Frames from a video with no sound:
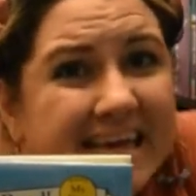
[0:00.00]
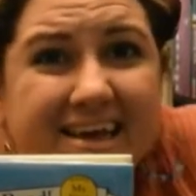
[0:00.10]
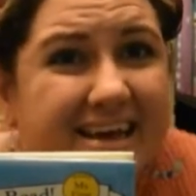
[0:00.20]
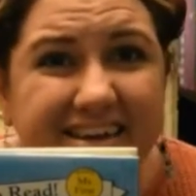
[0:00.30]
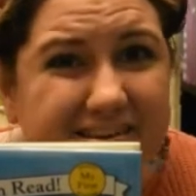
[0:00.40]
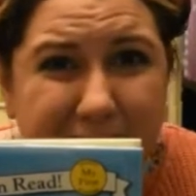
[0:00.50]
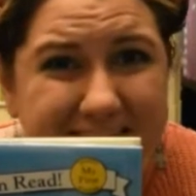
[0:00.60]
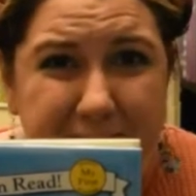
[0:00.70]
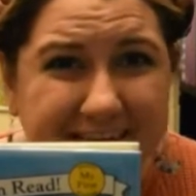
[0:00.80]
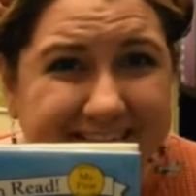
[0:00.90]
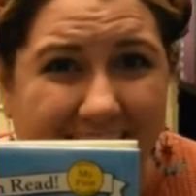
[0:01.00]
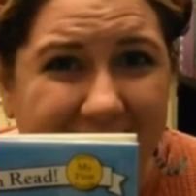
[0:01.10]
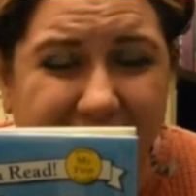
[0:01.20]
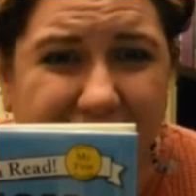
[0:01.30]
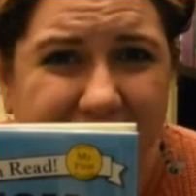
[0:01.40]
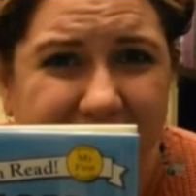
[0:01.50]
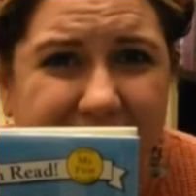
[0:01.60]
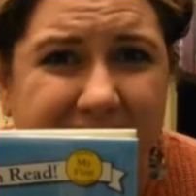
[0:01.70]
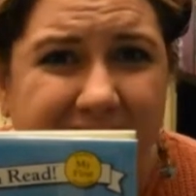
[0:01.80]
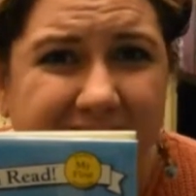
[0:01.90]
he just wants to be a tiger.
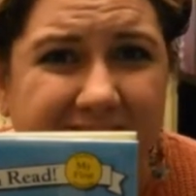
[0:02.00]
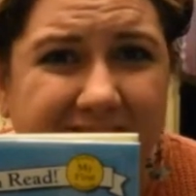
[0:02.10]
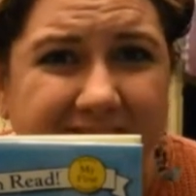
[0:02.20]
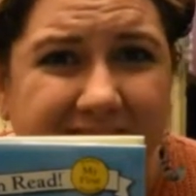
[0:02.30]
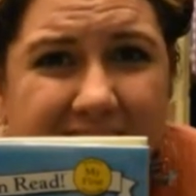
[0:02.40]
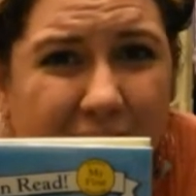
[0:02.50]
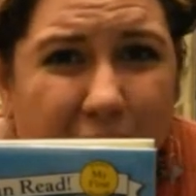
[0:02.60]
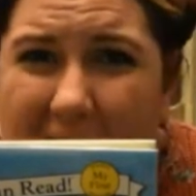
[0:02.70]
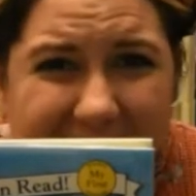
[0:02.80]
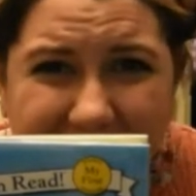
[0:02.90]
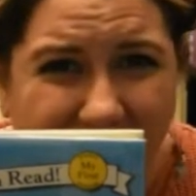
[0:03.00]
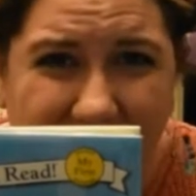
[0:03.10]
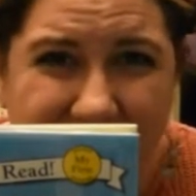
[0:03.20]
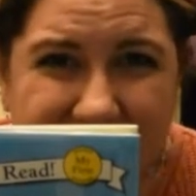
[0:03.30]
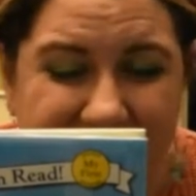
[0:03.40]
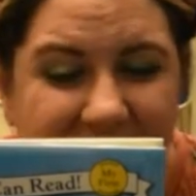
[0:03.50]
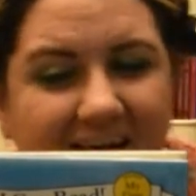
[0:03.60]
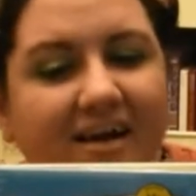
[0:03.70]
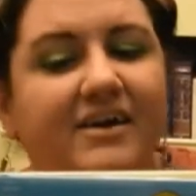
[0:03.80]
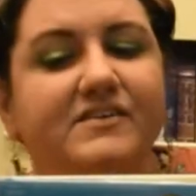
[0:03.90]
Why not?
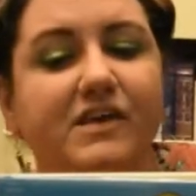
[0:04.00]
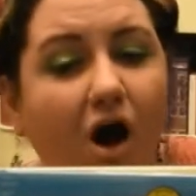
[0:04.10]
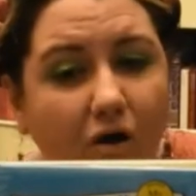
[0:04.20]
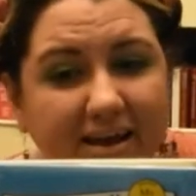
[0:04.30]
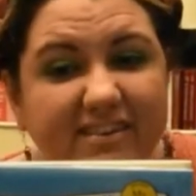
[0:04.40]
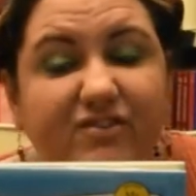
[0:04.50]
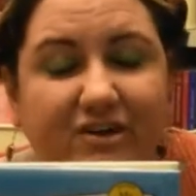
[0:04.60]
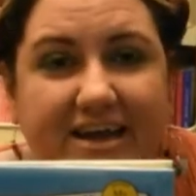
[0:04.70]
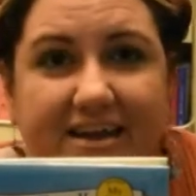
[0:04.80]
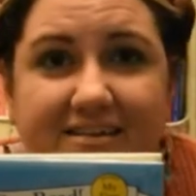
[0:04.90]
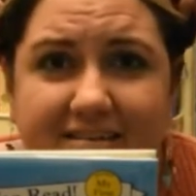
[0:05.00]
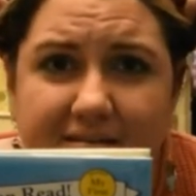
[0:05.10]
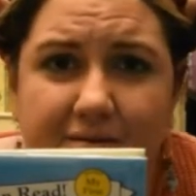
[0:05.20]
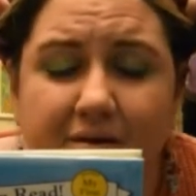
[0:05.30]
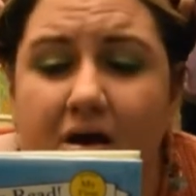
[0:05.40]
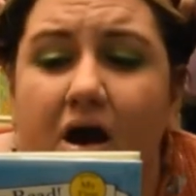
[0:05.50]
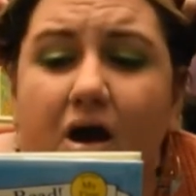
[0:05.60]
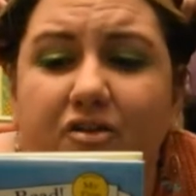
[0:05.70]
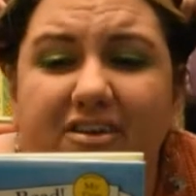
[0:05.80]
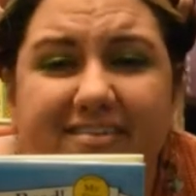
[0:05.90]
So his friends
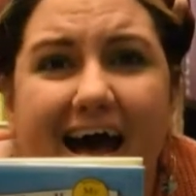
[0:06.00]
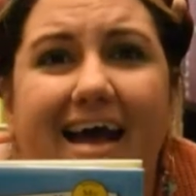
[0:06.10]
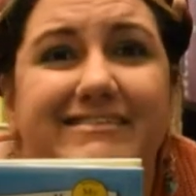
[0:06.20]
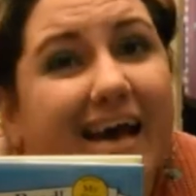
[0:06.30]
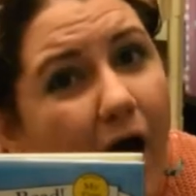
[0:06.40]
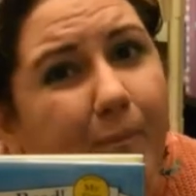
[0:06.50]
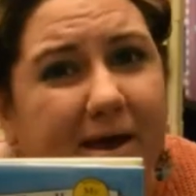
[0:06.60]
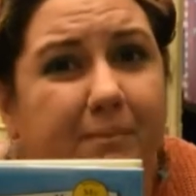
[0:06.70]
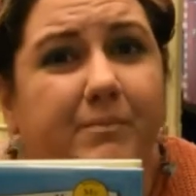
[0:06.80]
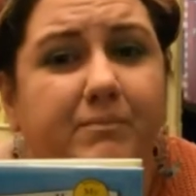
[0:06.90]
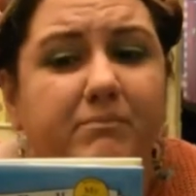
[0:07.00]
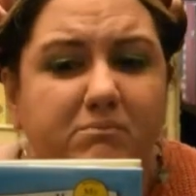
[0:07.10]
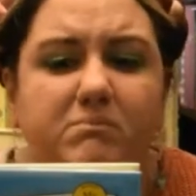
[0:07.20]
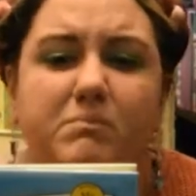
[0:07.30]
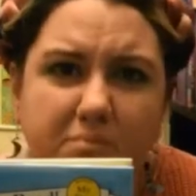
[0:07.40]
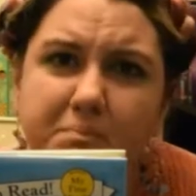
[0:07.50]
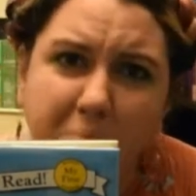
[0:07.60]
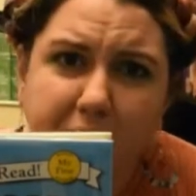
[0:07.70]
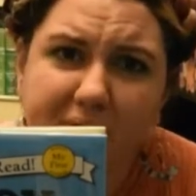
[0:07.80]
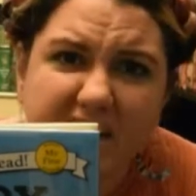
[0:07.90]
decide to help him
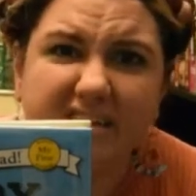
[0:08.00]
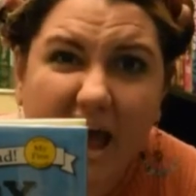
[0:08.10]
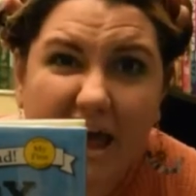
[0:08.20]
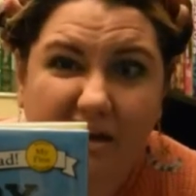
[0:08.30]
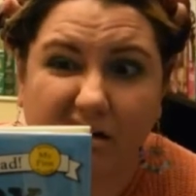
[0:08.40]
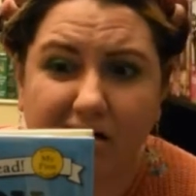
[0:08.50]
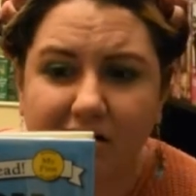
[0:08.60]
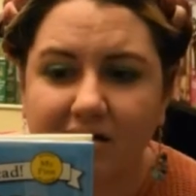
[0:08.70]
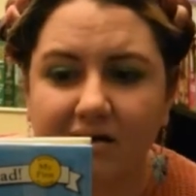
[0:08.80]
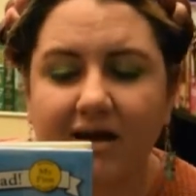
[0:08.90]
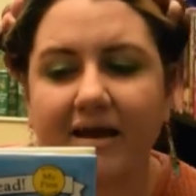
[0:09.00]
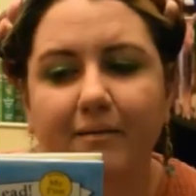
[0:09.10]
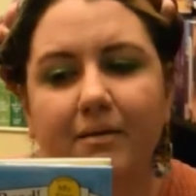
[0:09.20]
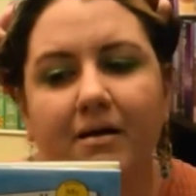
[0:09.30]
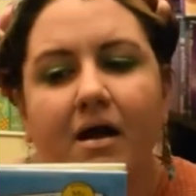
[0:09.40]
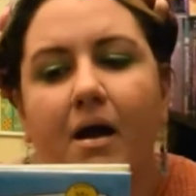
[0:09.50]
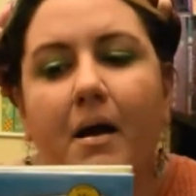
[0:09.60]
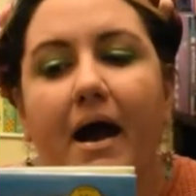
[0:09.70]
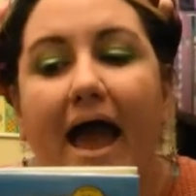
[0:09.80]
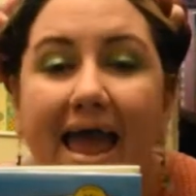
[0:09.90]
be a tiger.
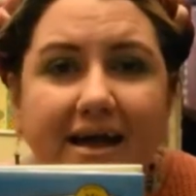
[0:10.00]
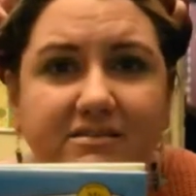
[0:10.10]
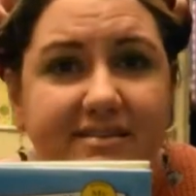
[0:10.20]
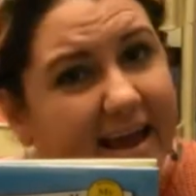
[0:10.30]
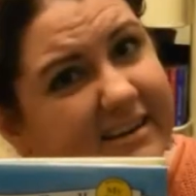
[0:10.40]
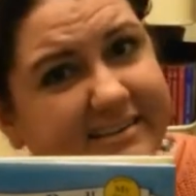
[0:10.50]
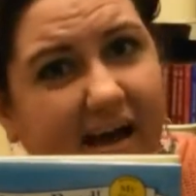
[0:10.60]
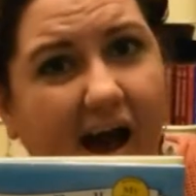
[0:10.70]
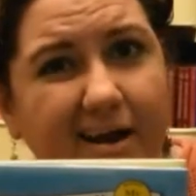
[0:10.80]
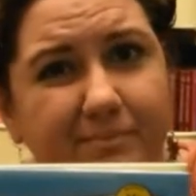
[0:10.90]
And they decide